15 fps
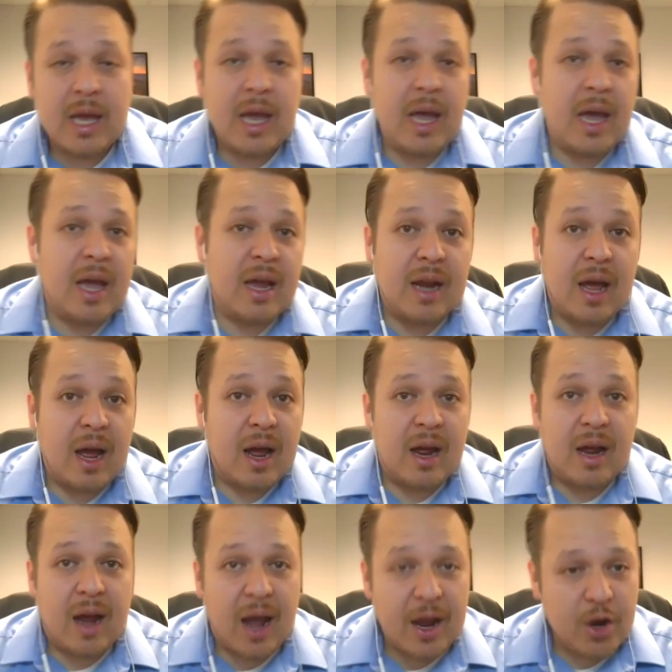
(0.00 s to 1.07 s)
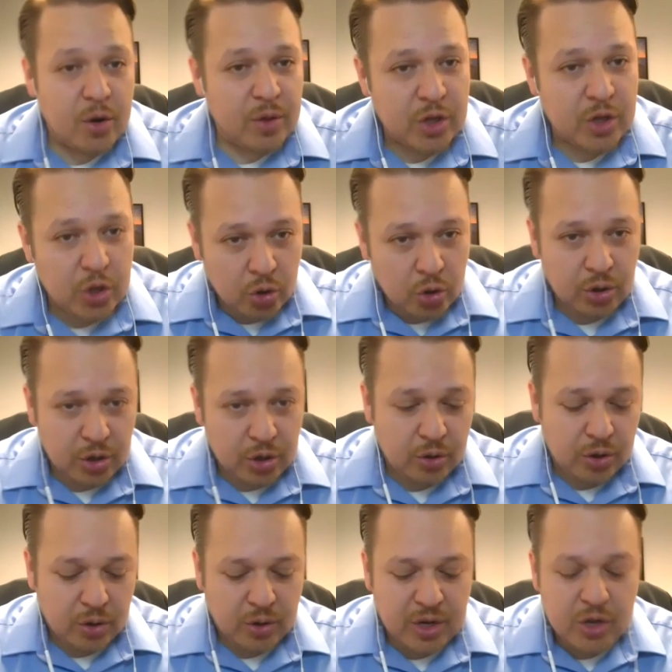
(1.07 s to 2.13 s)
And I know that you're you
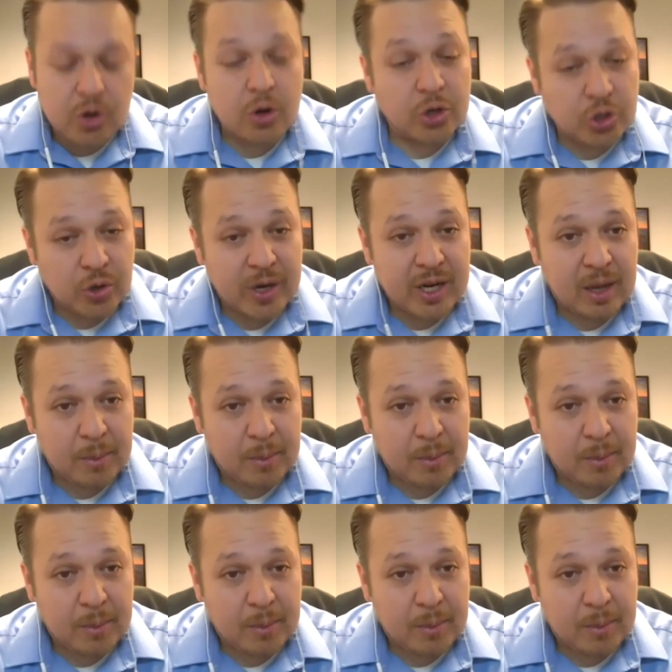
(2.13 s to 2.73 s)
you know in your training,